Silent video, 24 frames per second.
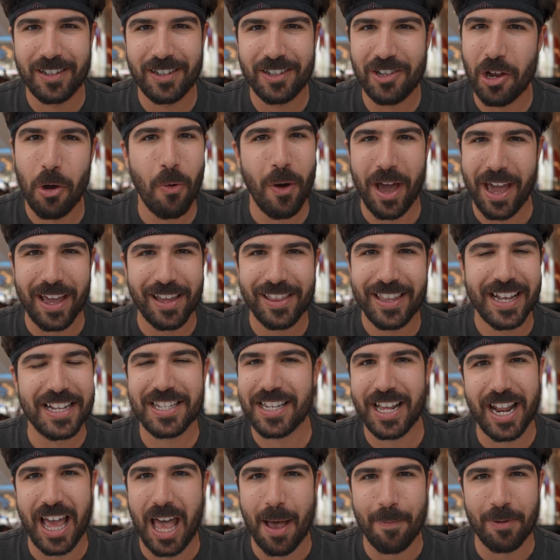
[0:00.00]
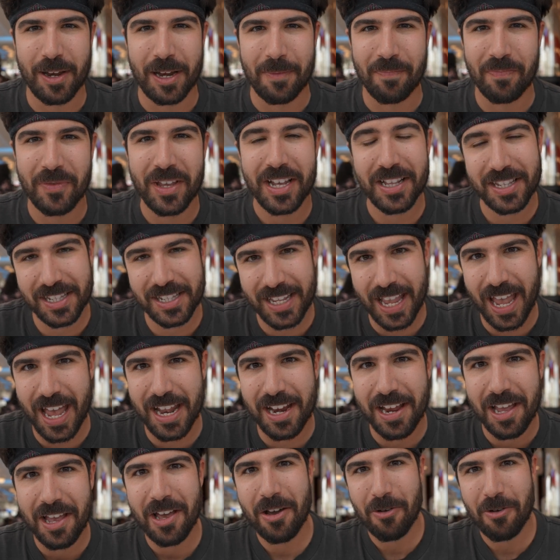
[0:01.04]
No way, that's not happening. Instead,